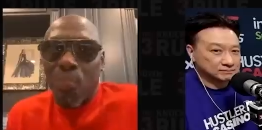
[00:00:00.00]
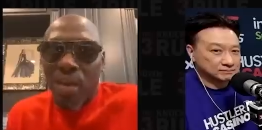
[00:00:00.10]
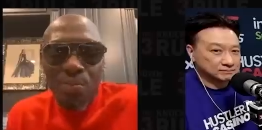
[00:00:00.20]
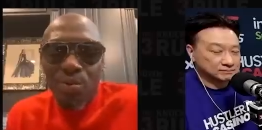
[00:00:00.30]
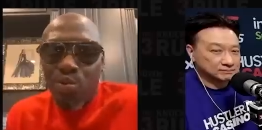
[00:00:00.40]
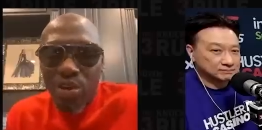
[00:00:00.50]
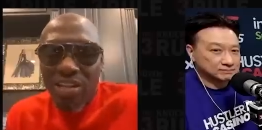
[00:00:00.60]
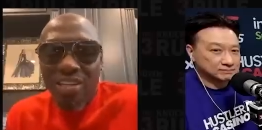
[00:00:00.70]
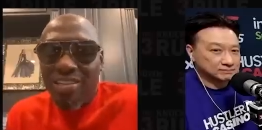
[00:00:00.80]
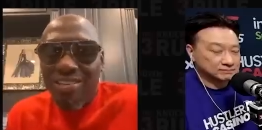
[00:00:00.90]
Speaker 1: people
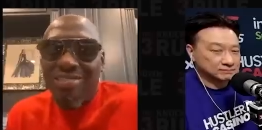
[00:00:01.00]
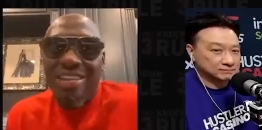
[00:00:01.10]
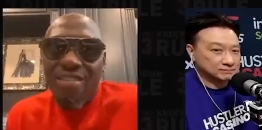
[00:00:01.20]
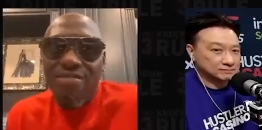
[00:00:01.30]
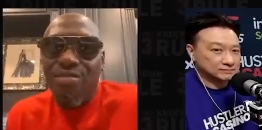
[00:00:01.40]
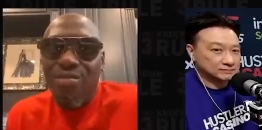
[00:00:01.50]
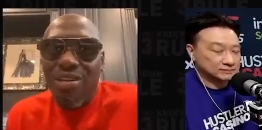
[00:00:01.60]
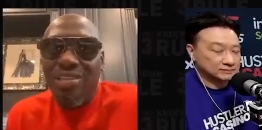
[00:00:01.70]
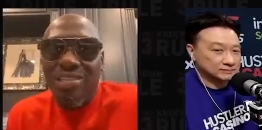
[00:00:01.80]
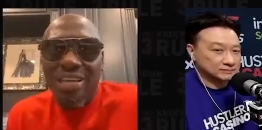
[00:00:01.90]
really never
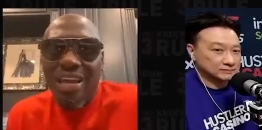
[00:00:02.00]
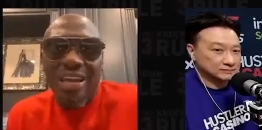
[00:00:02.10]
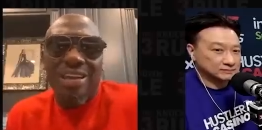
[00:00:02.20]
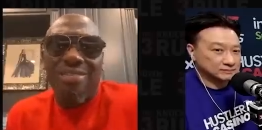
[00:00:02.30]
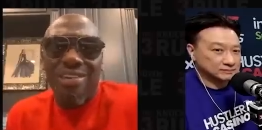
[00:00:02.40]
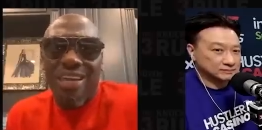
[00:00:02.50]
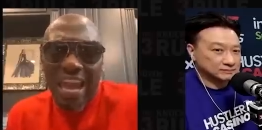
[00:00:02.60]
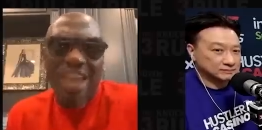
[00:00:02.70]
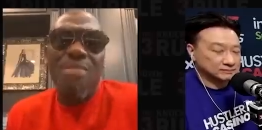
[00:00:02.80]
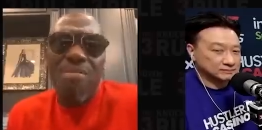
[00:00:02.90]
really said,
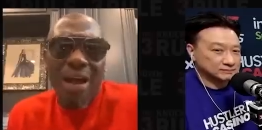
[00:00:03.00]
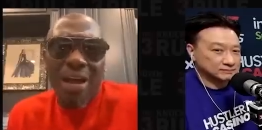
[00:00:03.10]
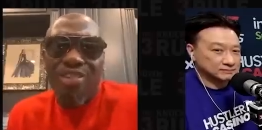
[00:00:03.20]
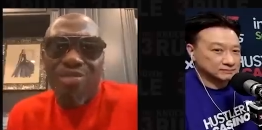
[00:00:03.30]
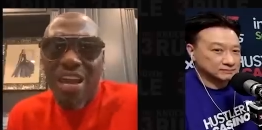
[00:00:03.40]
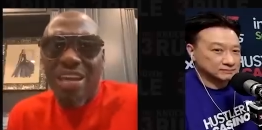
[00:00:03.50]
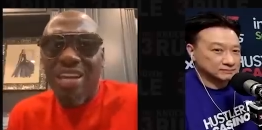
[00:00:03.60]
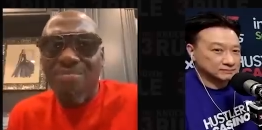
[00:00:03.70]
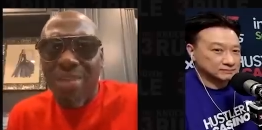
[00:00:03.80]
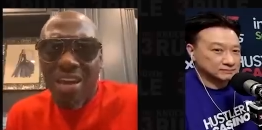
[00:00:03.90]
gave me my credit.
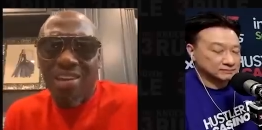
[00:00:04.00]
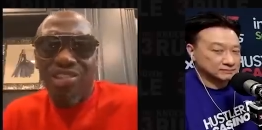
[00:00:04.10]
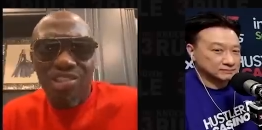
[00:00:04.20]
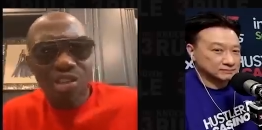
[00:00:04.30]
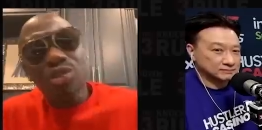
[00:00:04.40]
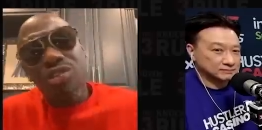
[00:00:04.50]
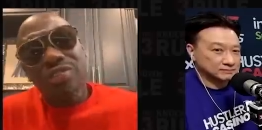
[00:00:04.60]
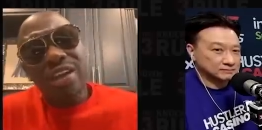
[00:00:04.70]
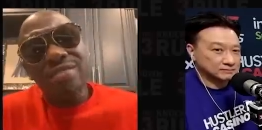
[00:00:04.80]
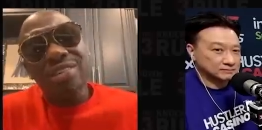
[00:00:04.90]
They made excuse for
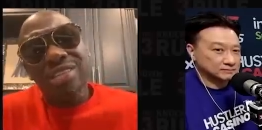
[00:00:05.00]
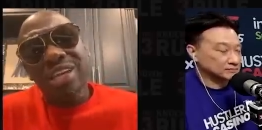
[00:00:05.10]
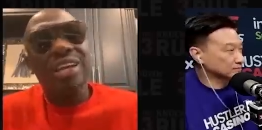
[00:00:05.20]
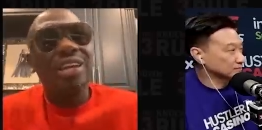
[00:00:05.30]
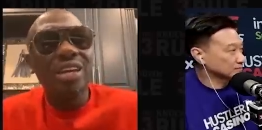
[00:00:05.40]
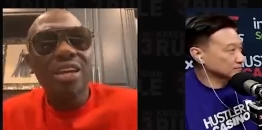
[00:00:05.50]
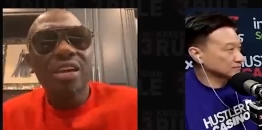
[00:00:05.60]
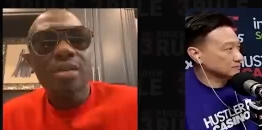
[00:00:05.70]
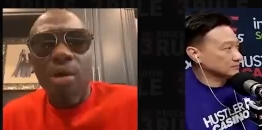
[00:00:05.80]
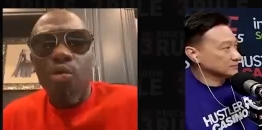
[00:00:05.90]
everything.
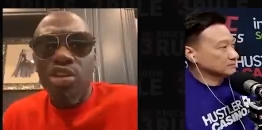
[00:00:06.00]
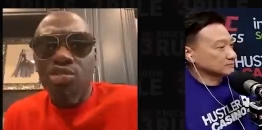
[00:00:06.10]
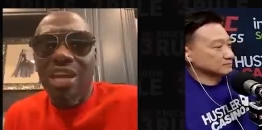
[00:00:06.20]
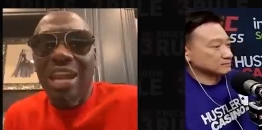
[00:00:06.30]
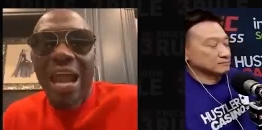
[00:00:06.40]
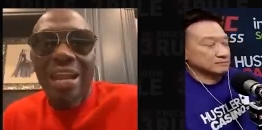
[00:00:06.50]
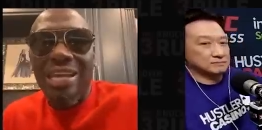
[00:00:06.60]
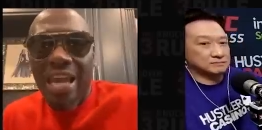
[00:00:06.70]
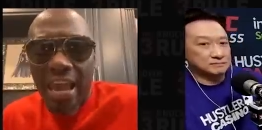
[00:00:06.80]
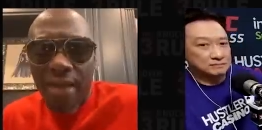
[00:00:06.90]
But when you get out of the
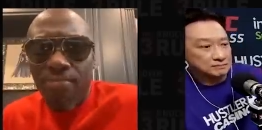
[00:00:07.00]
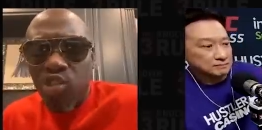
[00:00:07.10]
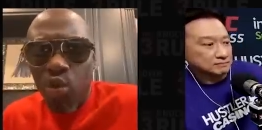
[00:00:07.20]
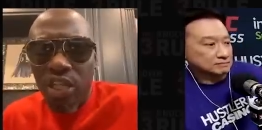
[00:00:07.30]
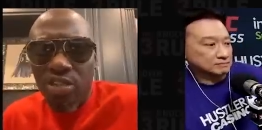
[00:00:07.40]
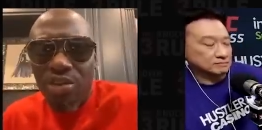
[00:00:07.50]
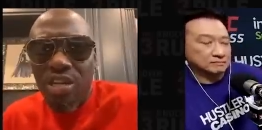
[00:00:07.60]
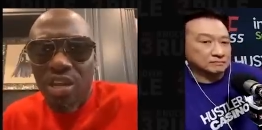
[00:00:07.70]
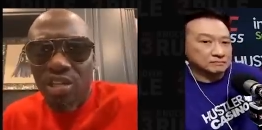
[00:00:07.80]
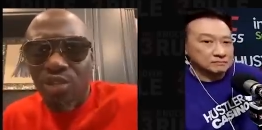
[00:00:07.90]
game, 23
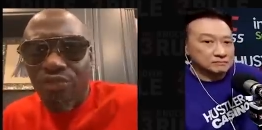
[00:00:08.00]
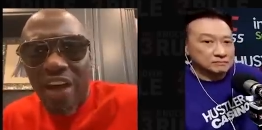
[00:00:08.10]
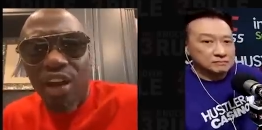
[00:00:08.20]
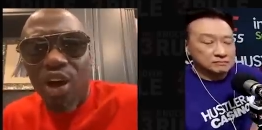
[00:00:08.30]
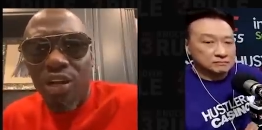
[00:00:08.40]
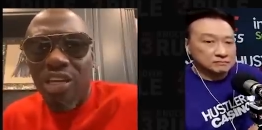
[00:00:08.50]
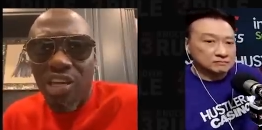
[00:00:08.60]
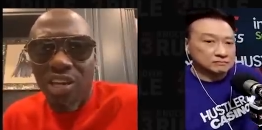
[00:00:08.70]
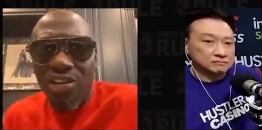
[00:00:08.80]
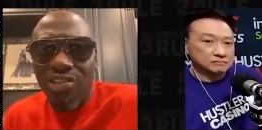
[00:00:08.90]
years, you fight all the
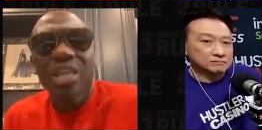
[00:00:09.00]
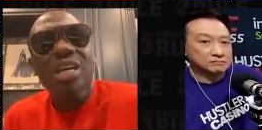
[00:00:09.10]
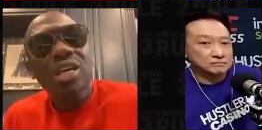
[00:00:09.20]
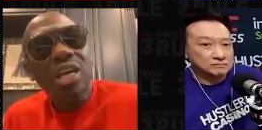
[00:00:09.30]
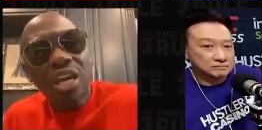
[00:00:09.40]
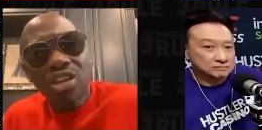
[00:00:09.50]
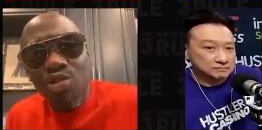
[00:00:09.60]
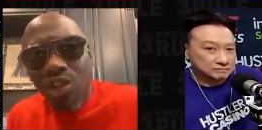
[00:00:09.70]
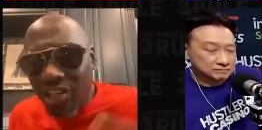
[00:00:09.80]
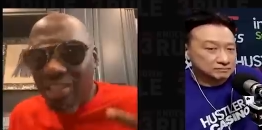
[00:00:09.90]
killers and you
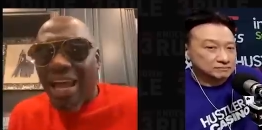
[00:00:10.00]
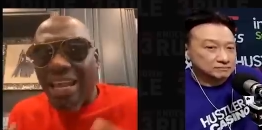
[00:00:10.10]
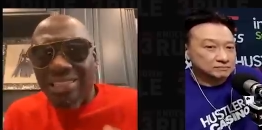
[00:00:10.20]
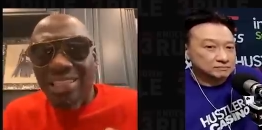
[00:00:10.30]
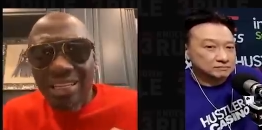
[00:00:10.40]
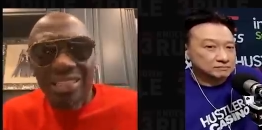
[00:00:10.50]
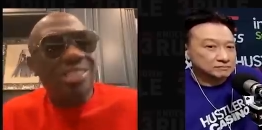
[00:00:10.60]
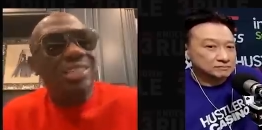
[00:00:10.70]
look like this.